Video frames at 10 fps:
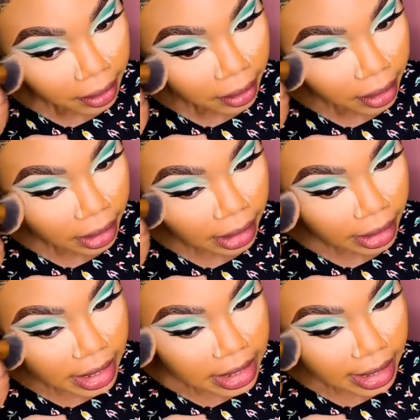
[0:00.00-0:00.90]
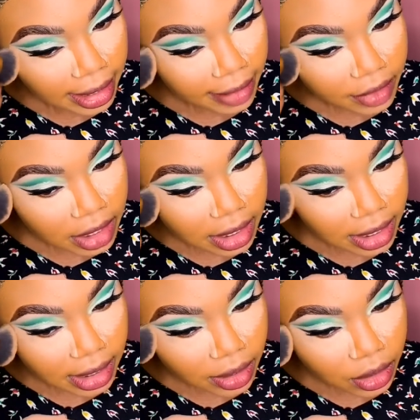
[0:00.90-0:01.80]
and like I said, I've just learned
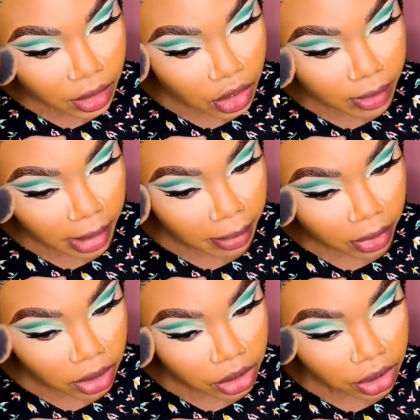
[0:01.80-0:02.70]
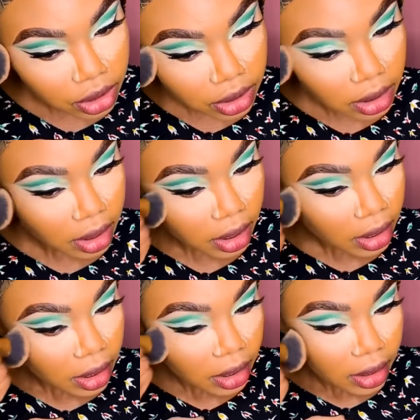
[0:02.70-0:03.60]
how to use my brush.
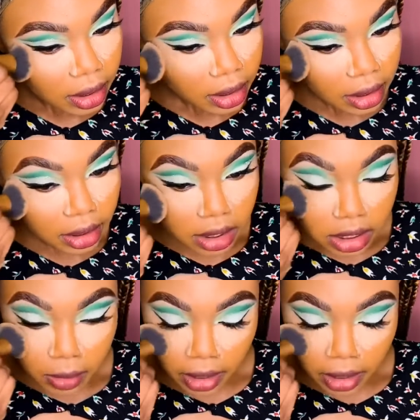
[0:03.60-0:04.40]
In the smaller